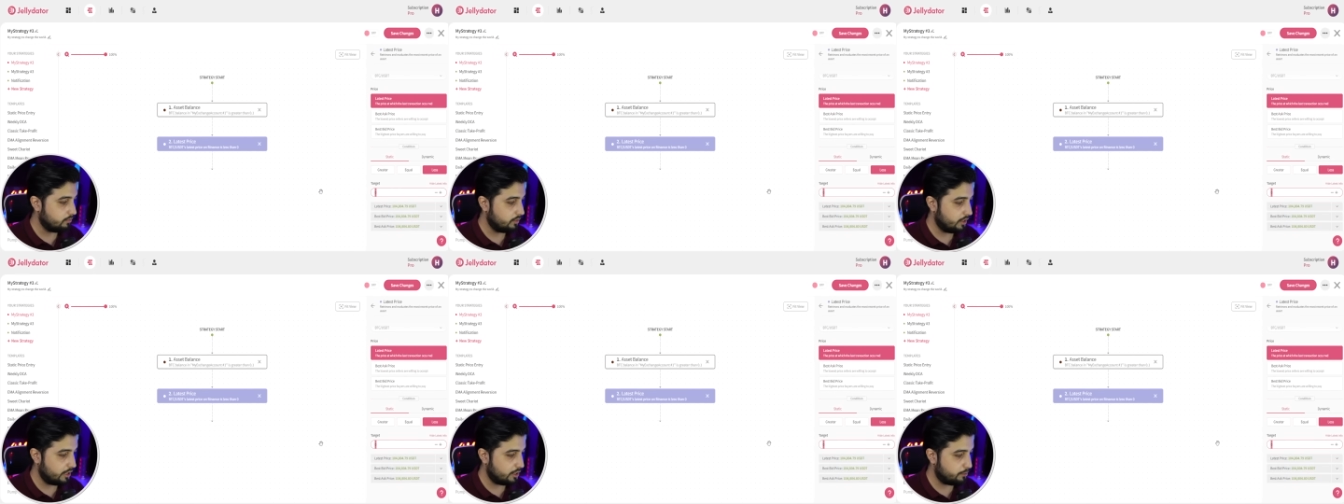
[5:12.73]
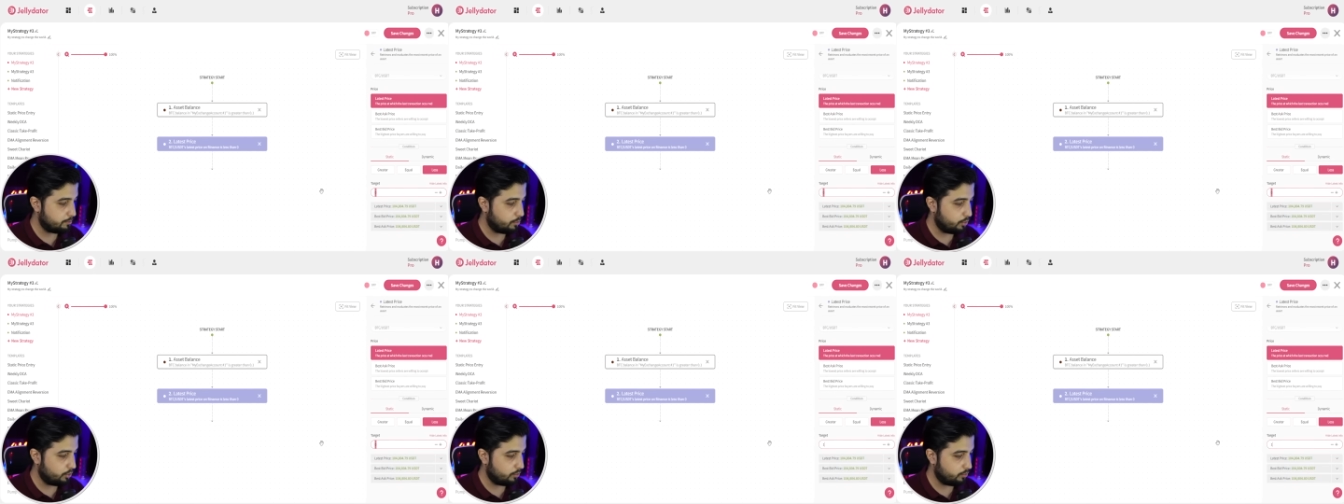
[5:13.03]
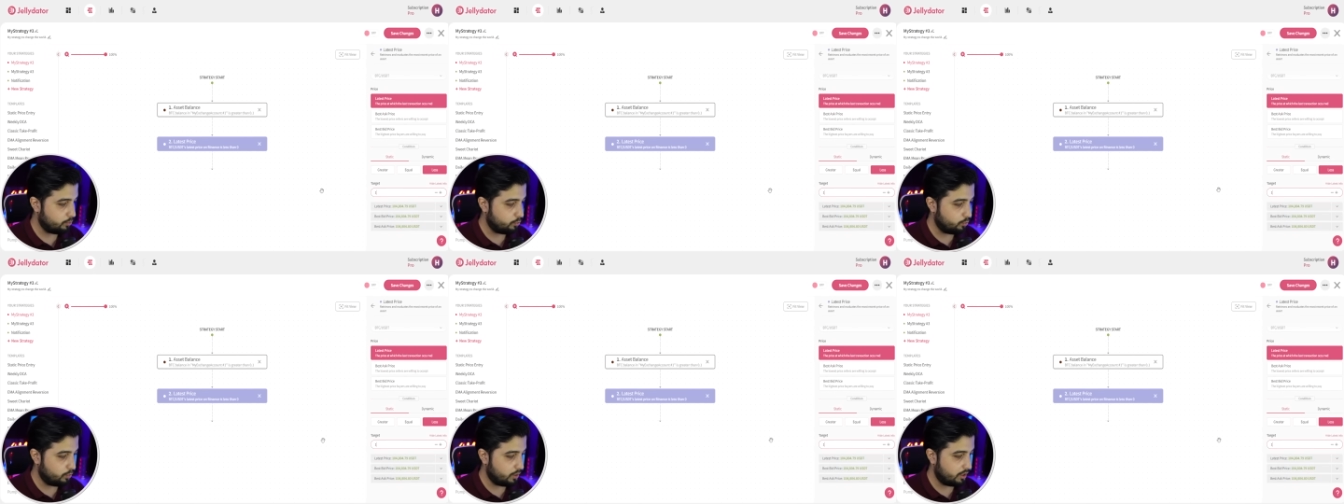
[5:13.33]
let's
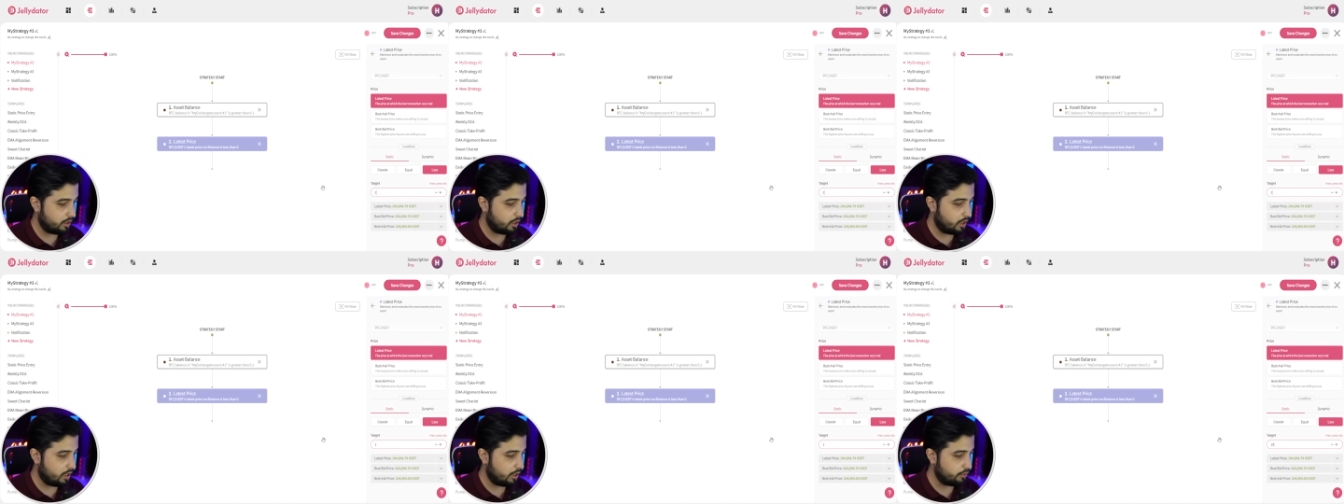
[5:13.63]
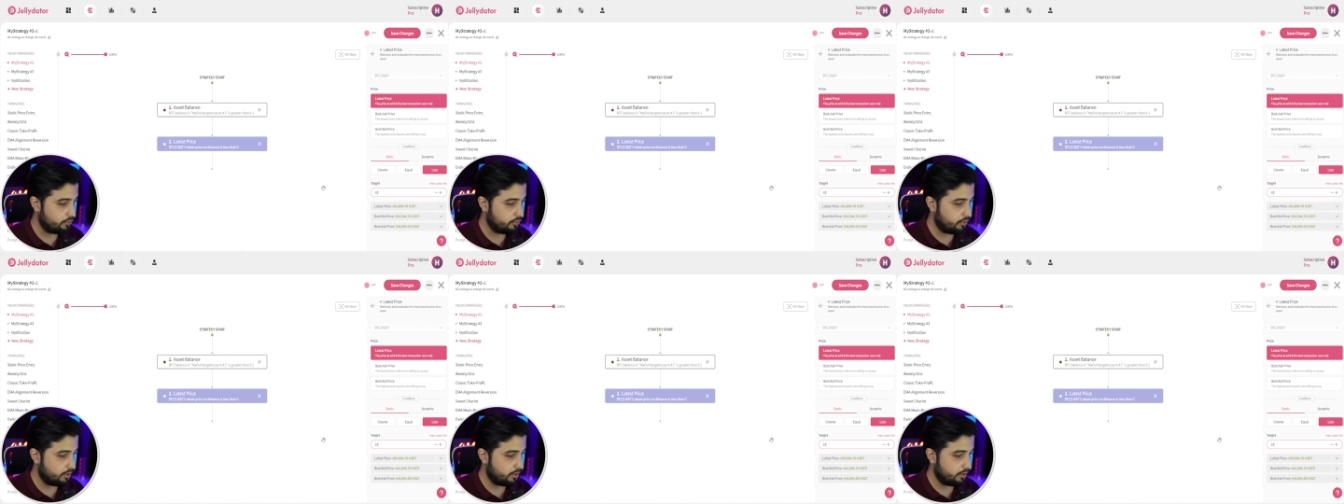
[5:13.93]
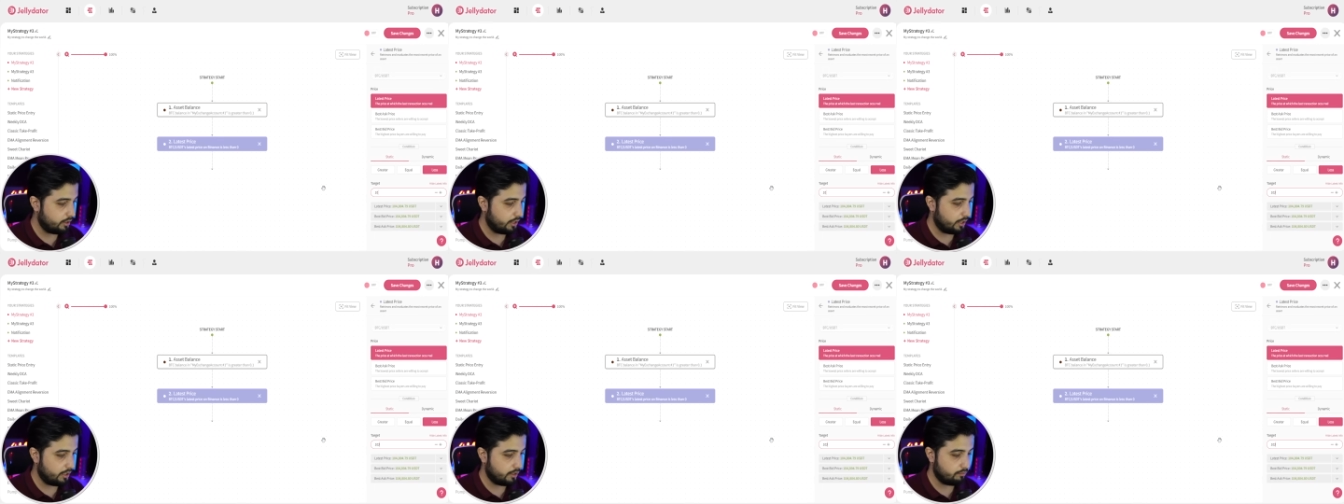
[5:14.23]
put
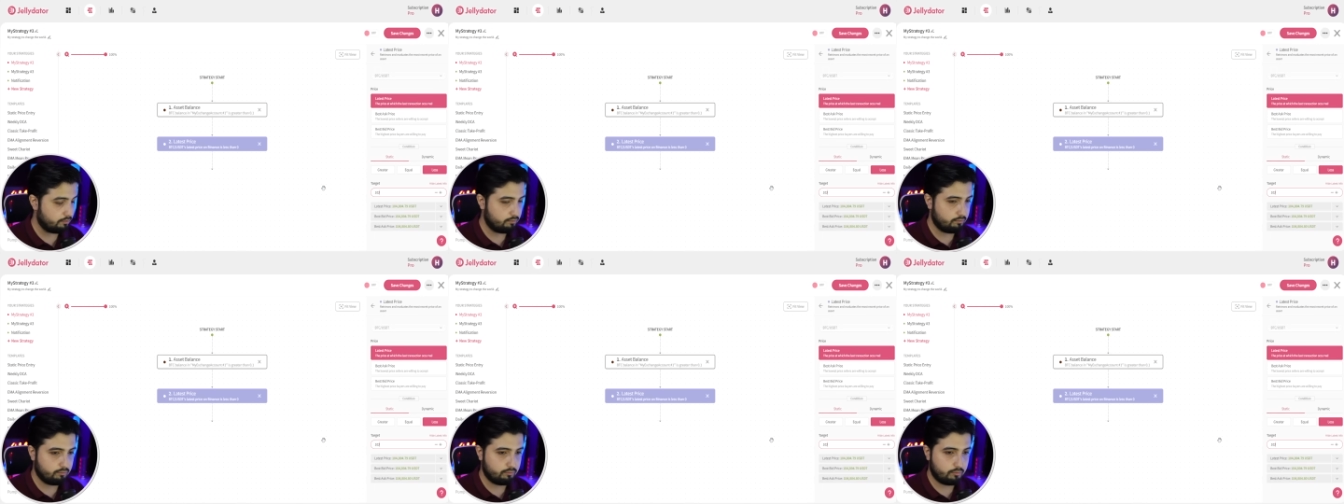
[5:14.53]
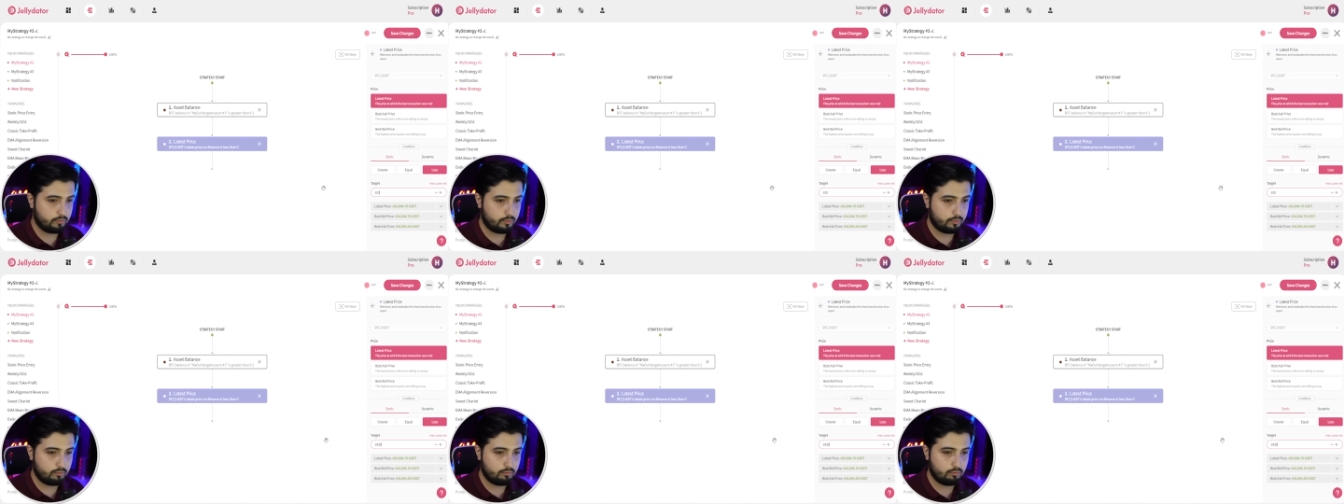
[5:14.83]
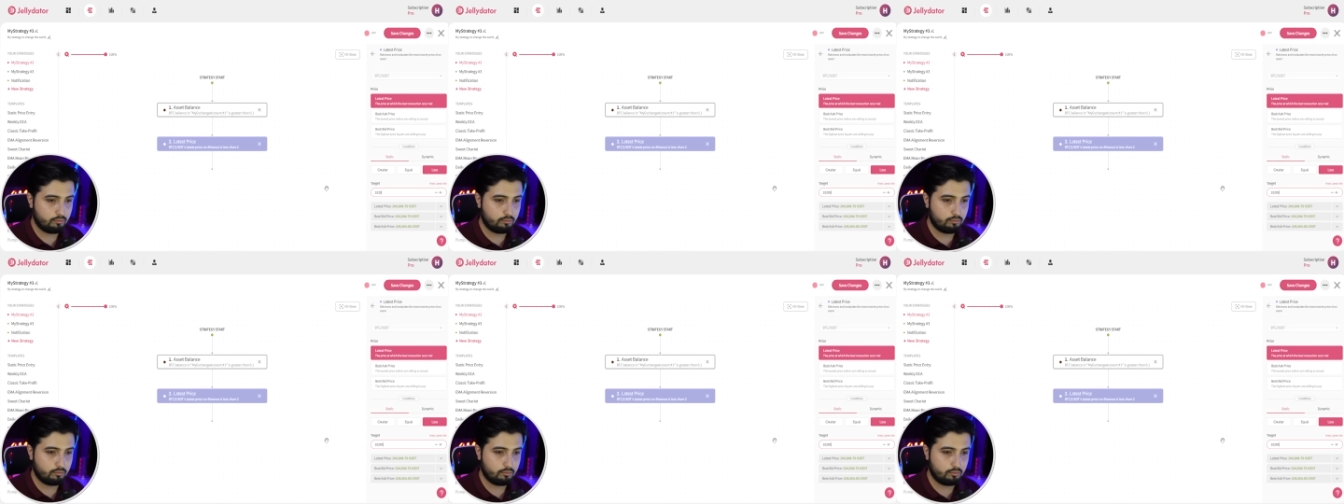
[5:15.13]

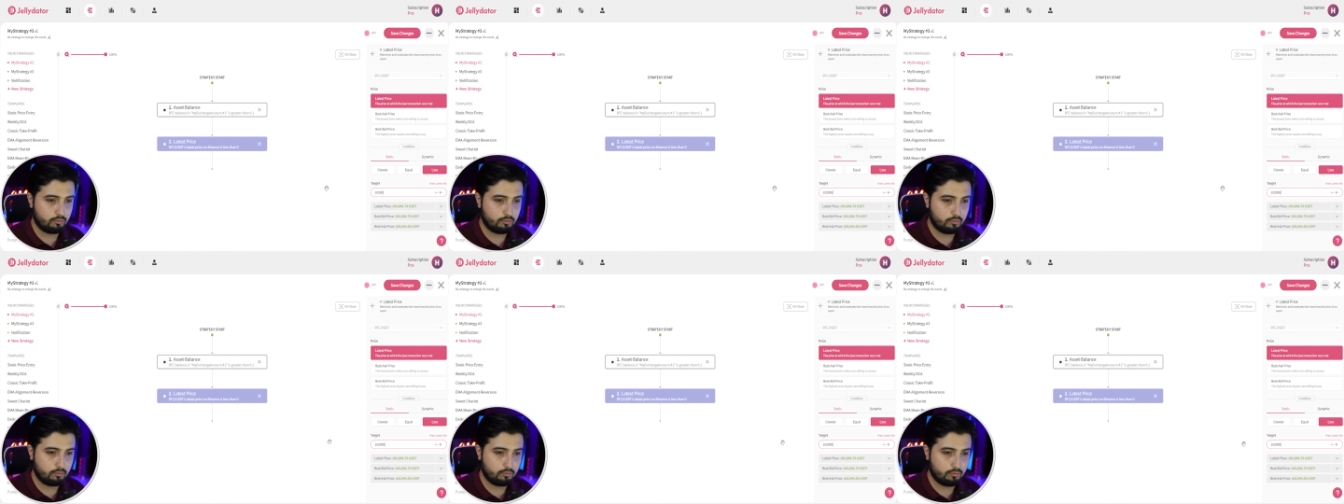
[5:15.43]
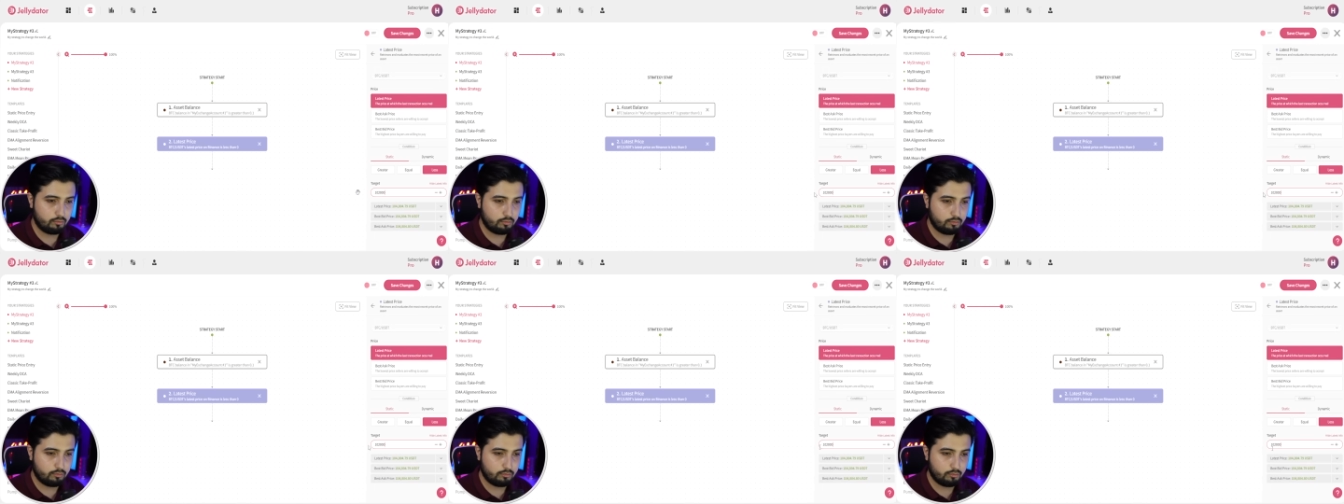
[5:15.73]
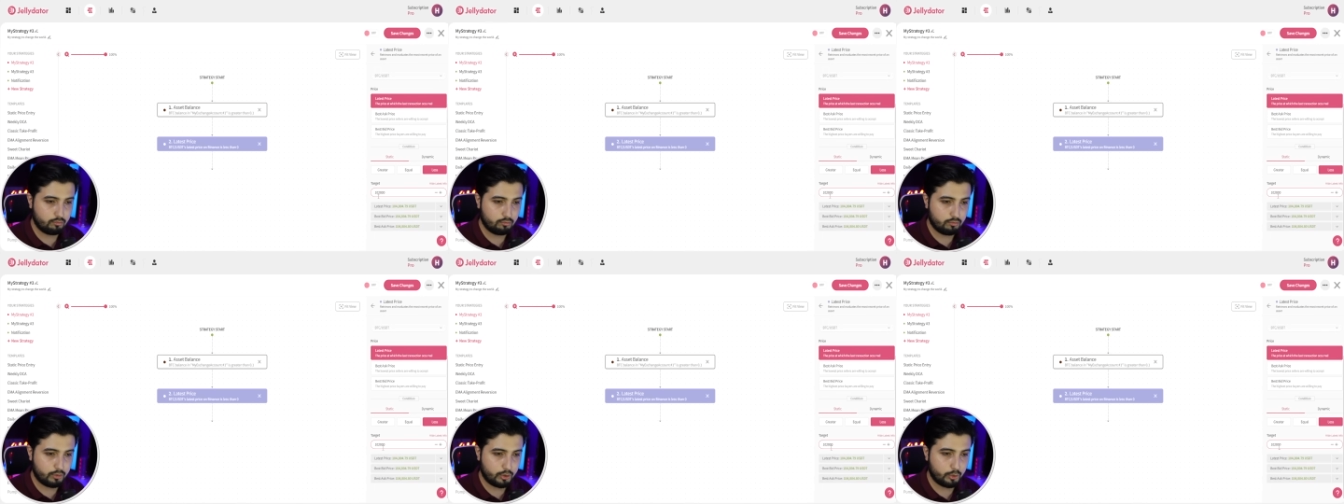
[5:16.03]

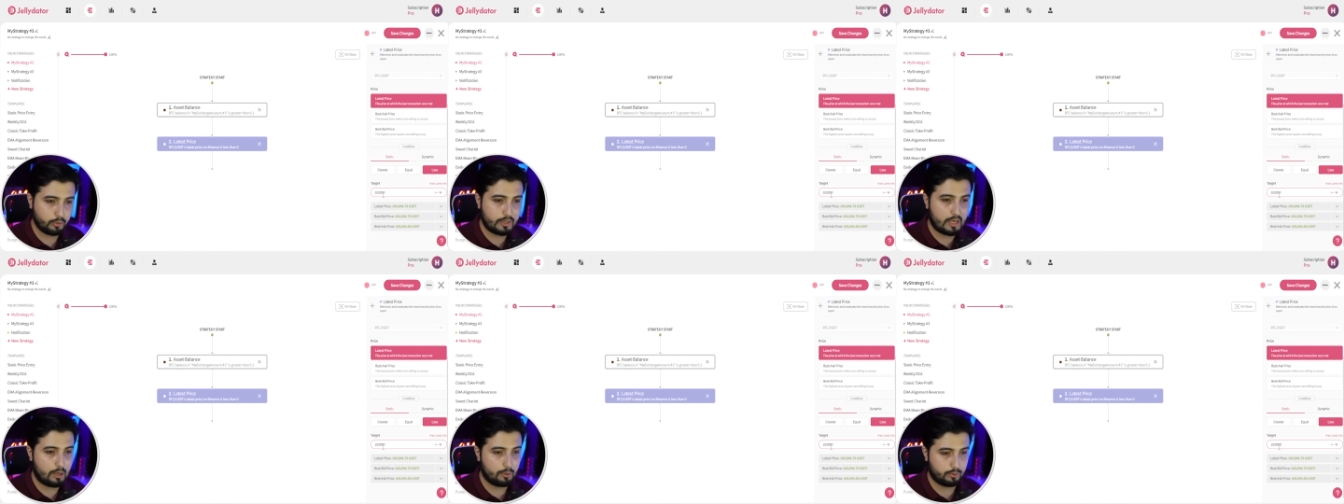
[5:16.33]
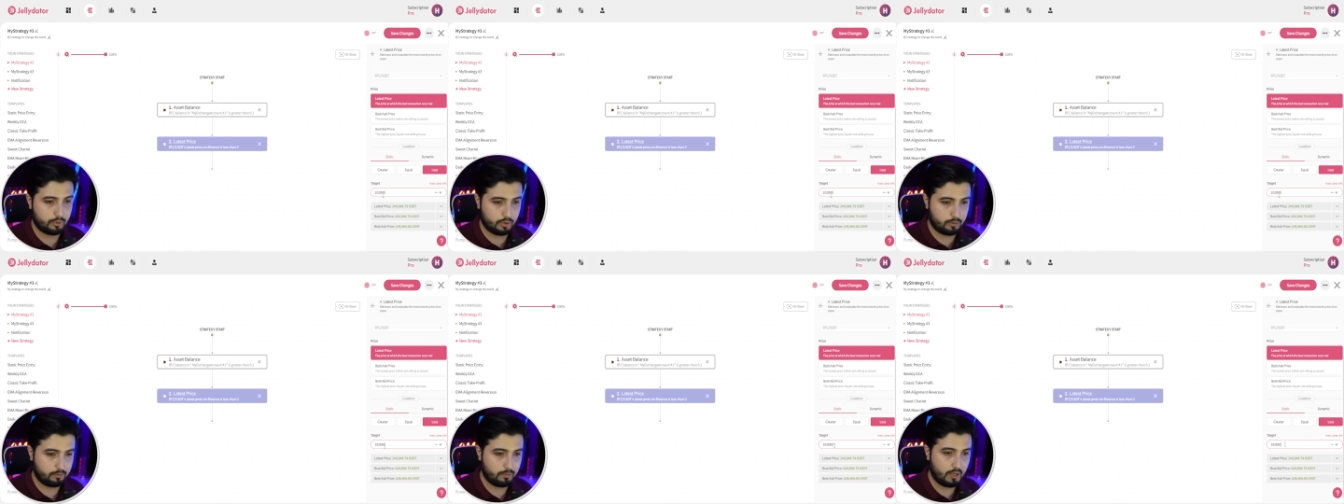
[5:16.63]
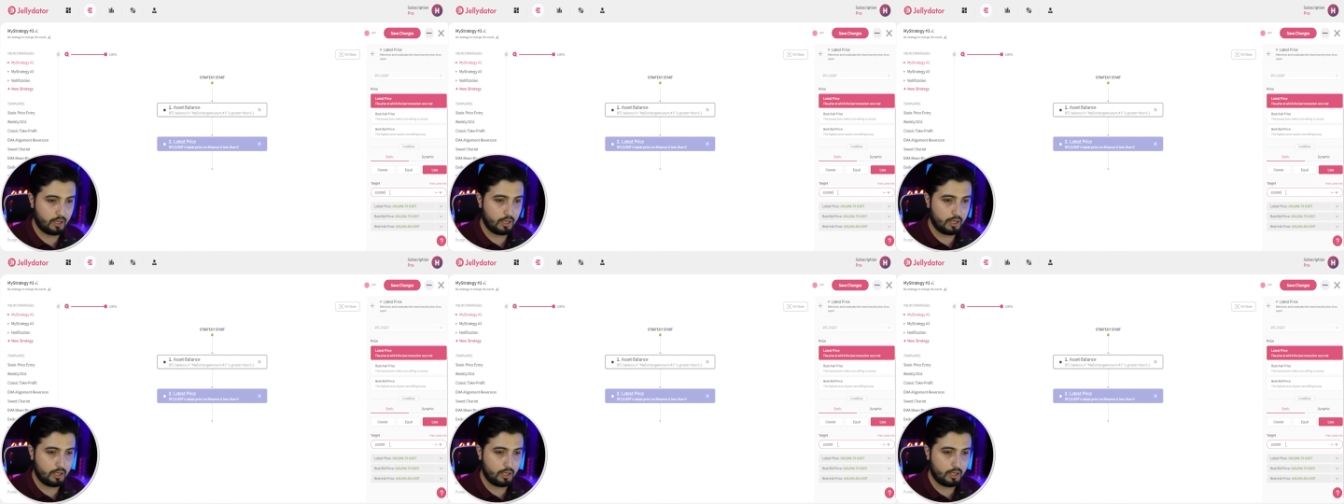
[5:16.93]
102,000.